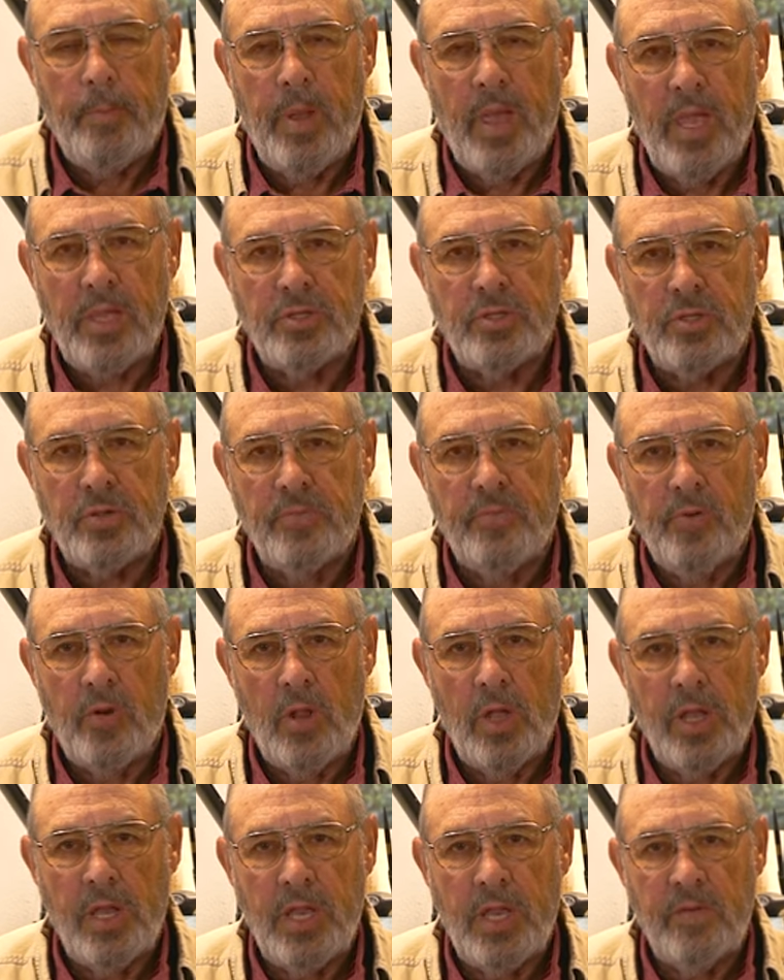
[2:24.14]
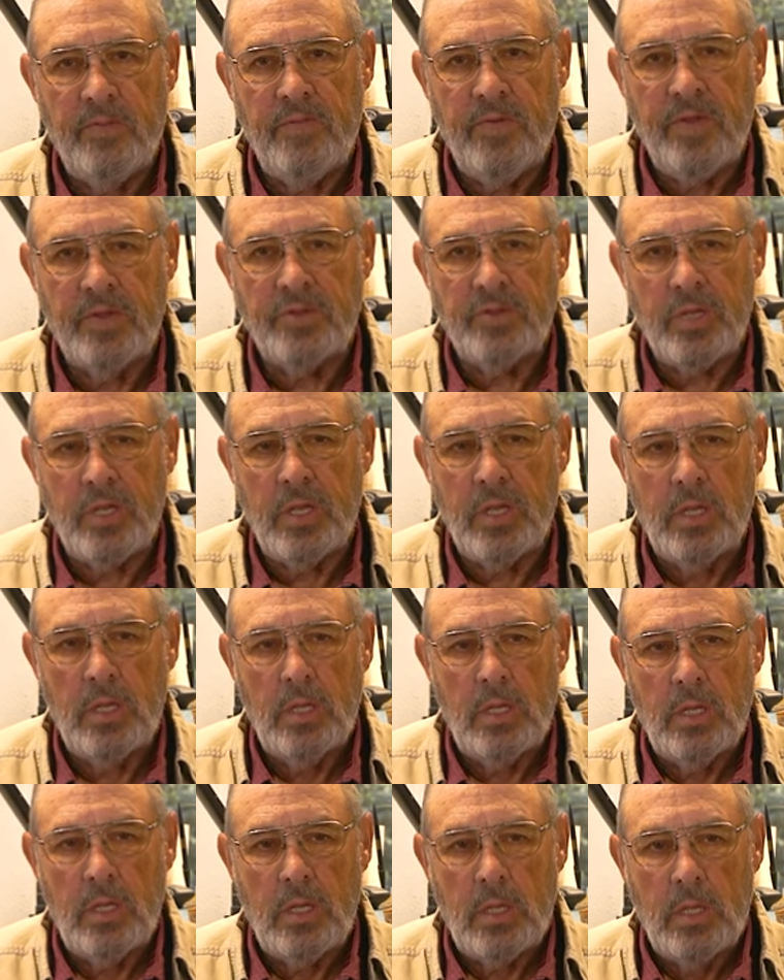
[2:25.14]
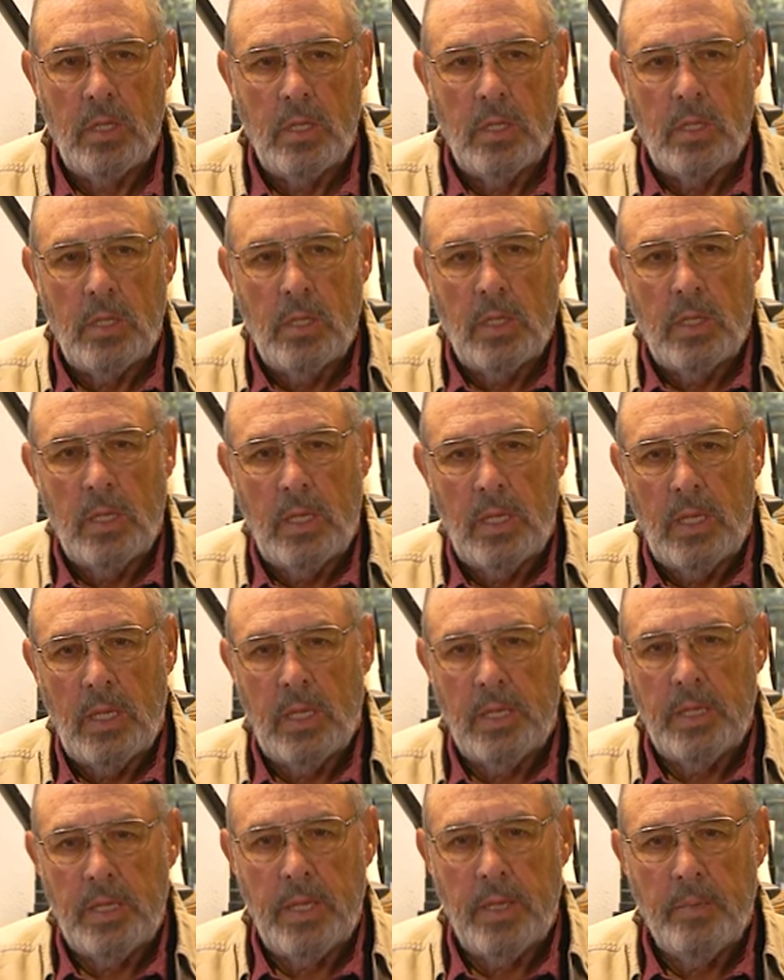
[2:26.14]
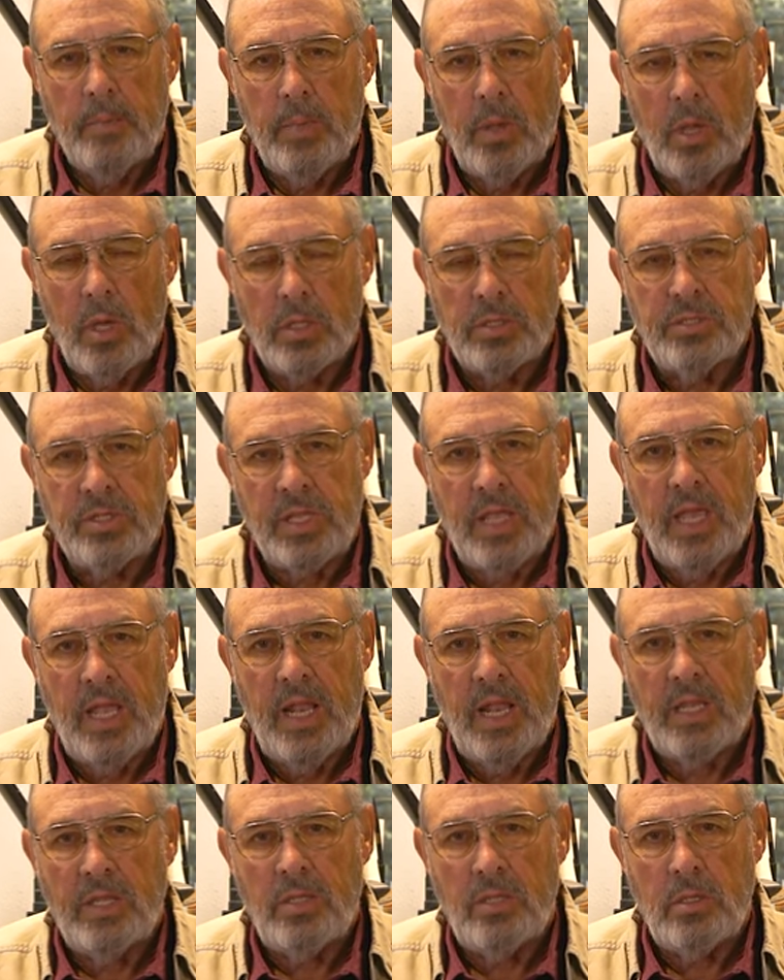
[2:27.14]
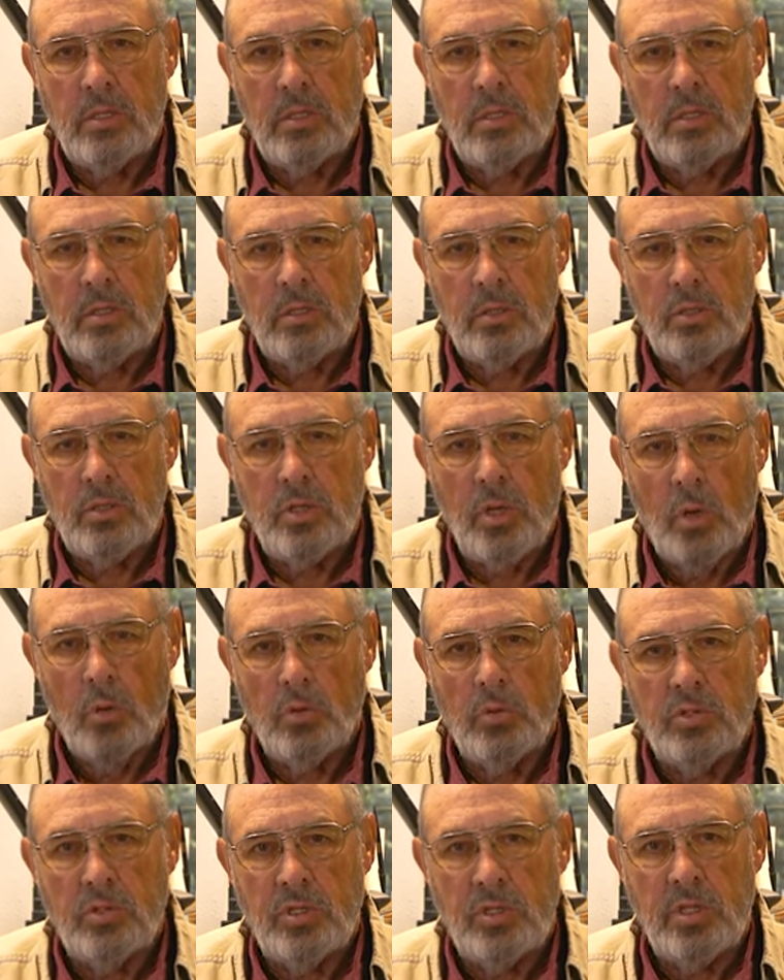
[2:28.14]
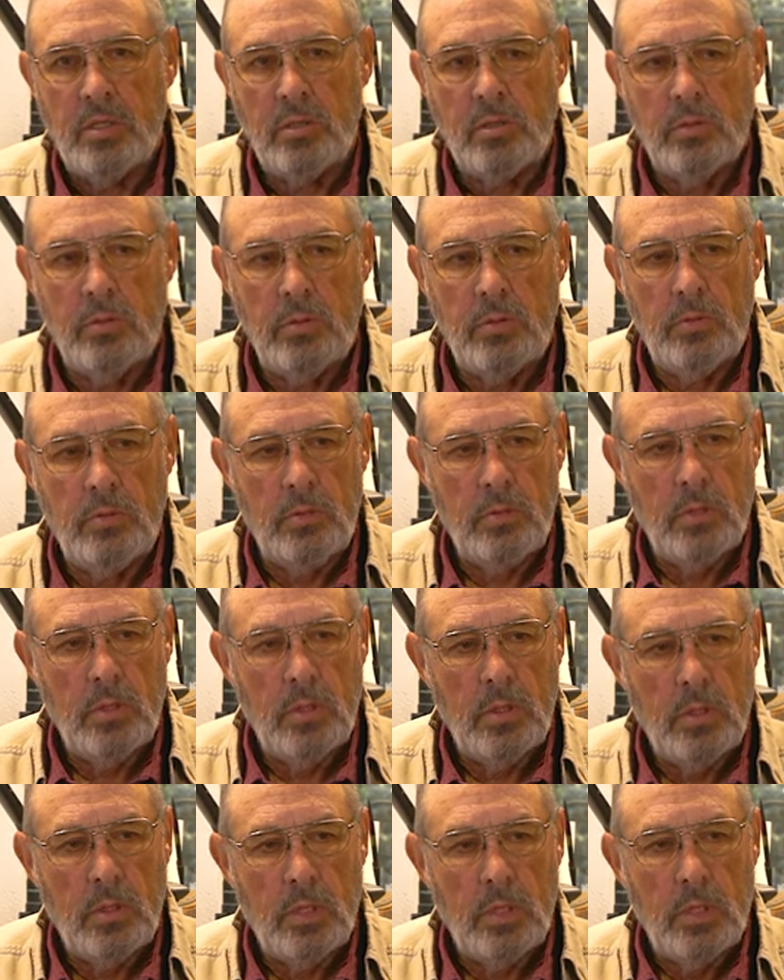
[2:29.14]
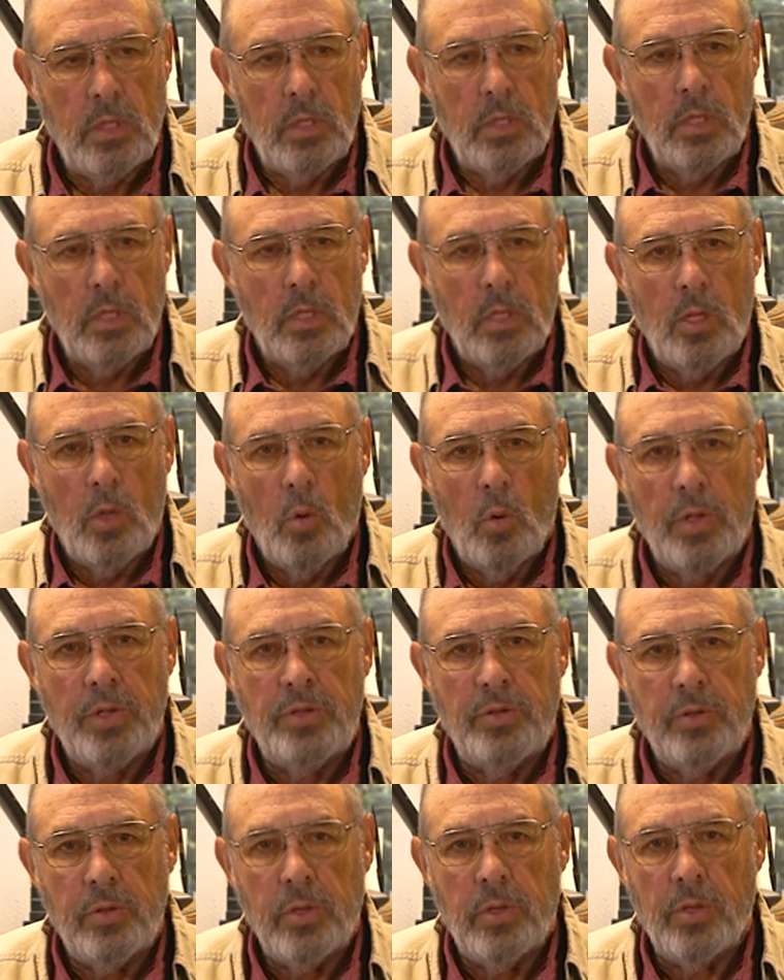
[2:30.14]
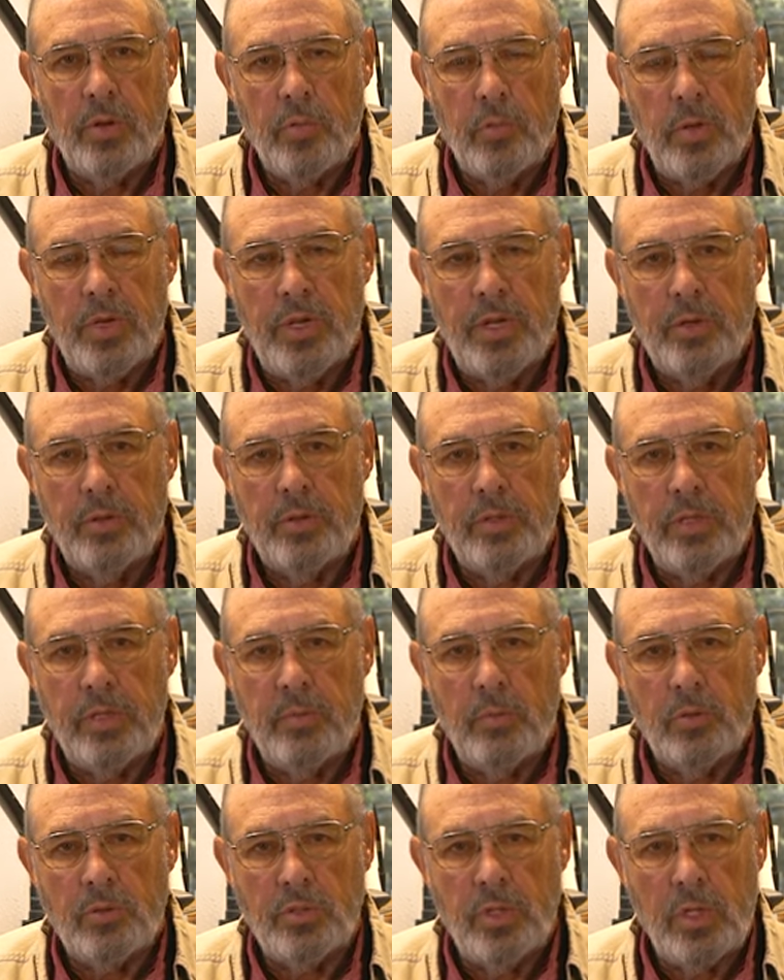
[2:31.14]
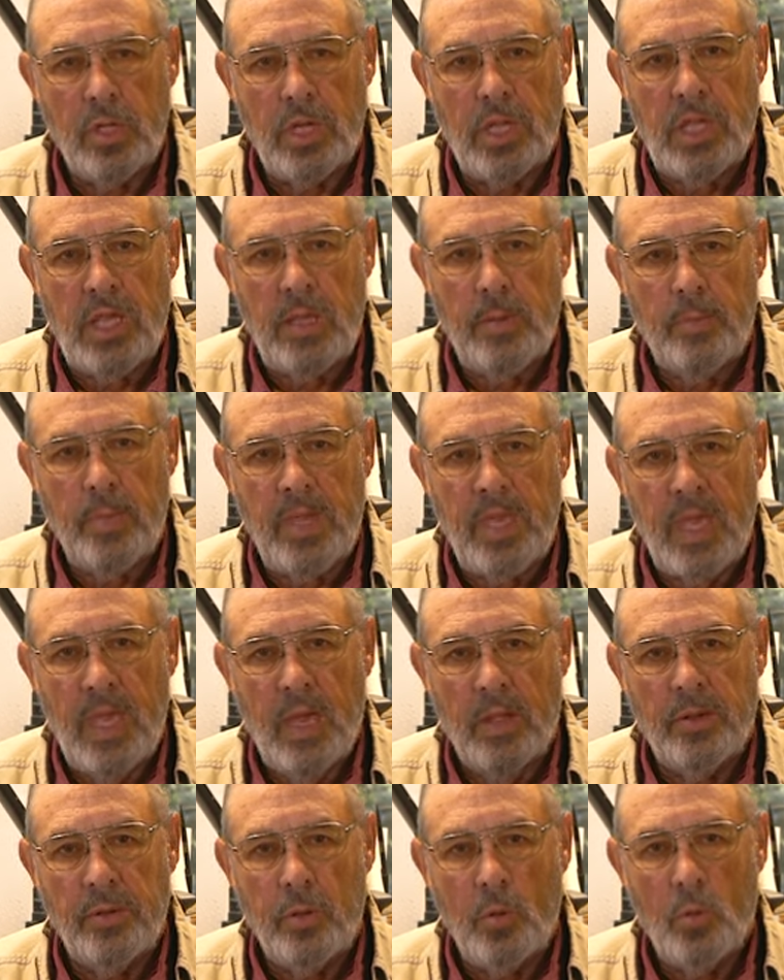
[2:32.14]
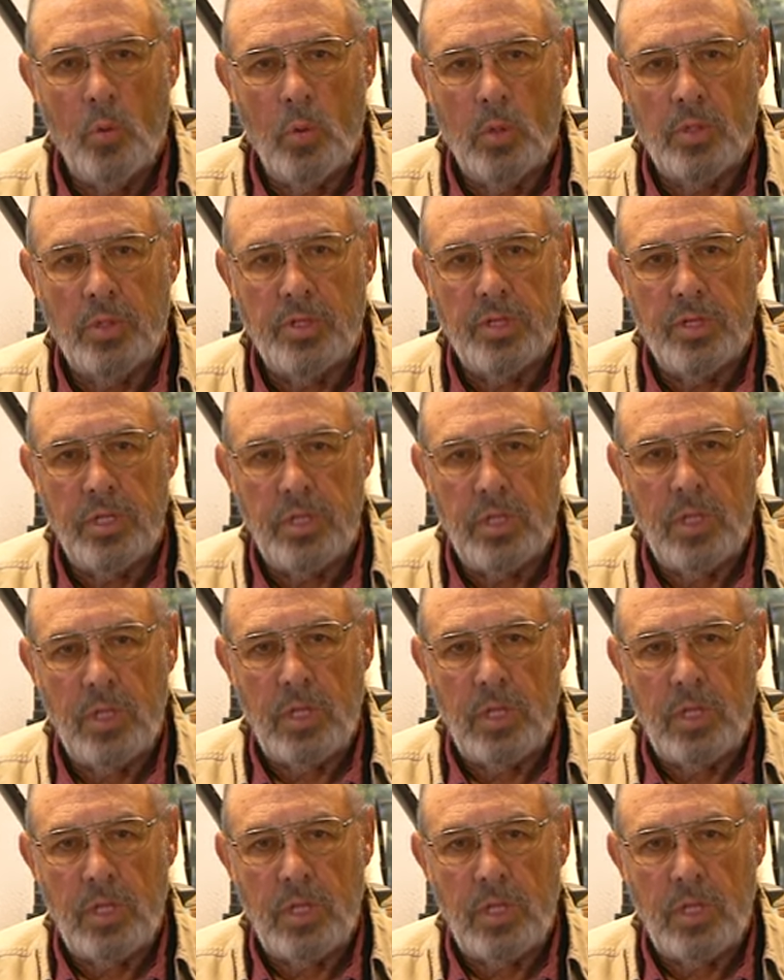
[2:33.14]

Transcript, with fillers: passion for hunting and fishing, and uh, because of that, I chose to go into a career that was going to keep me outdoors.